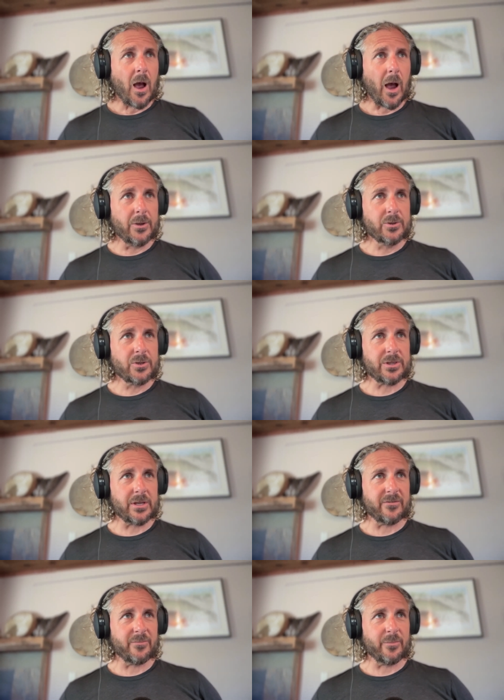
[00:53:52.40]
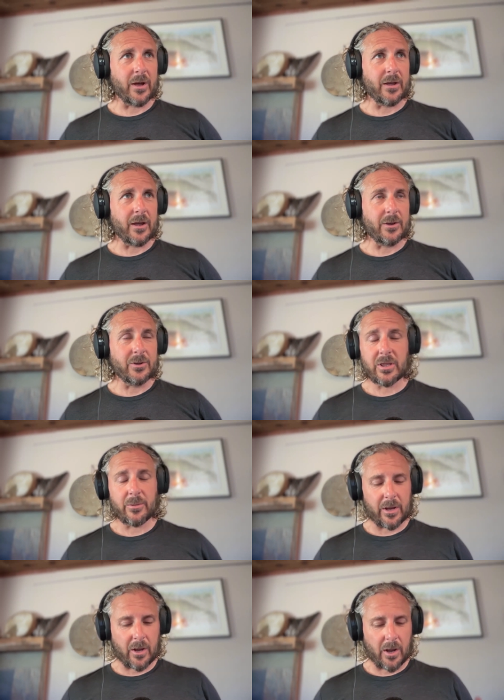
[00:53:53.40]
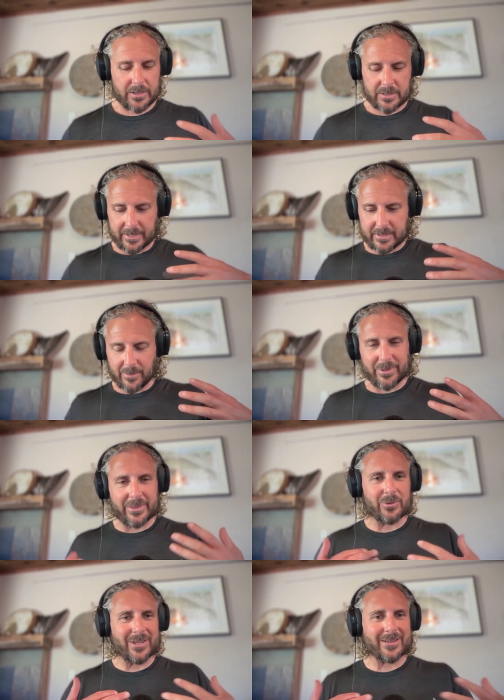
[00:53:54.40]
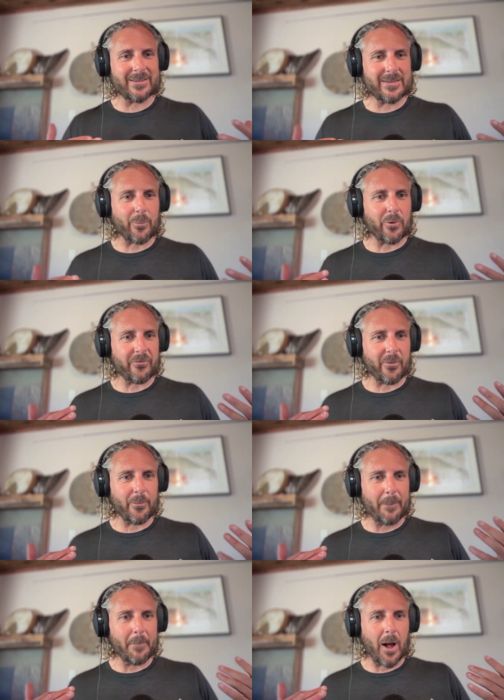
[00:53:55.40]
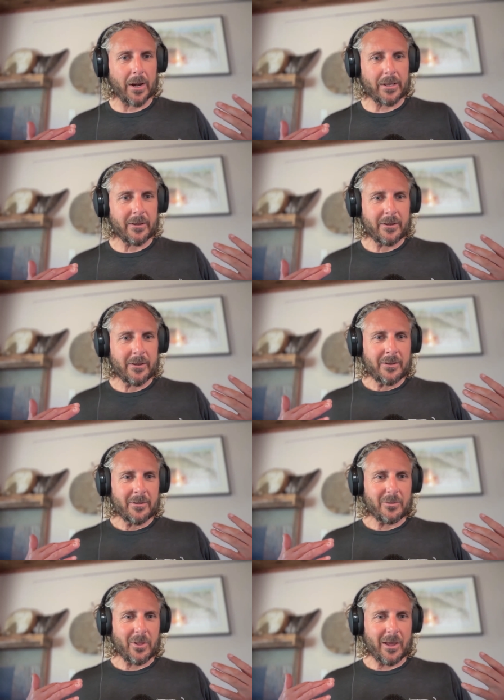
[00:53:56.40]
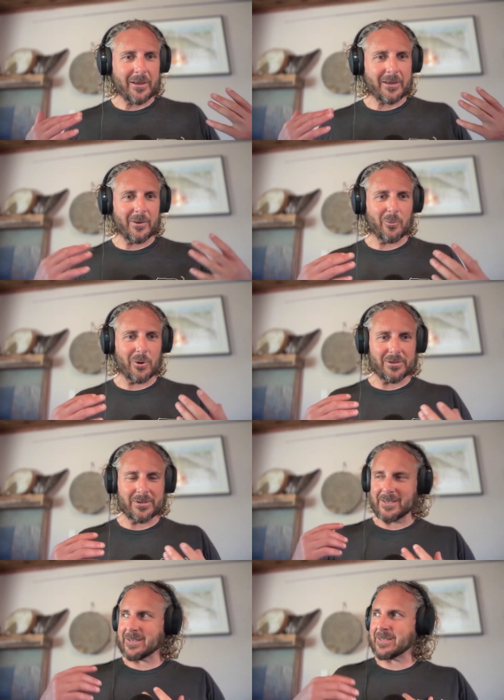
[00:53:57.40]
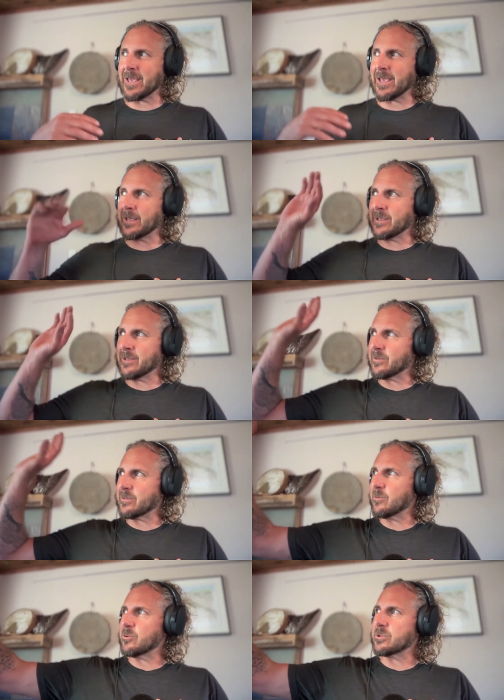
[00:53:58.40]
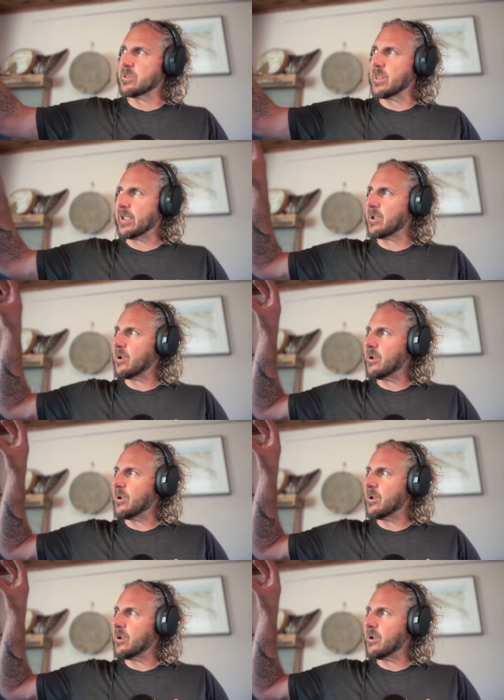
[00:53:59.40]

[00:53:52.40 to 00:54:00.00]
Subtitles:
I used to think of my cock as like something that was like separate from my body. Like it was this thing that was like